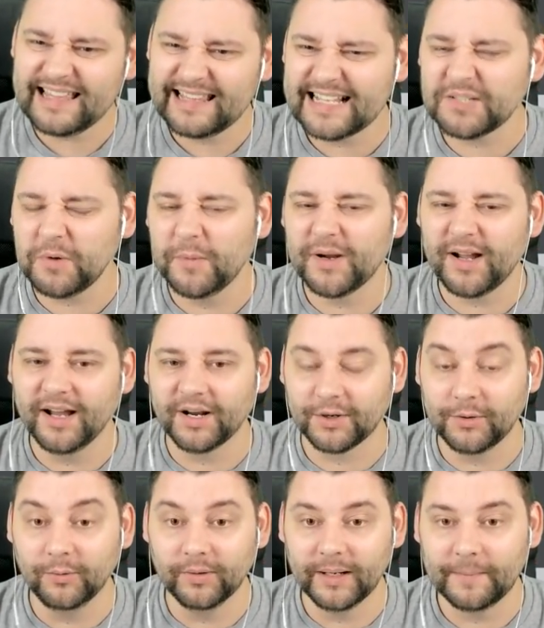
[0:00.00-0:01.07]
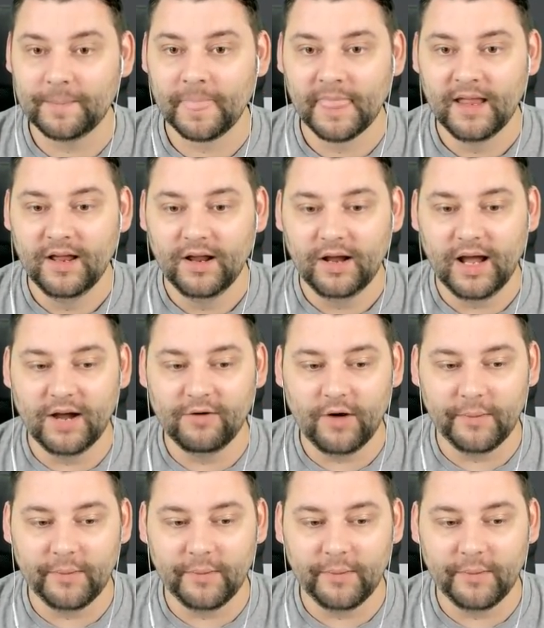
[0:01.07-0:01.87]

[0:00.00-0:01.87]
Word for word: That's what we kind of call it. Uh,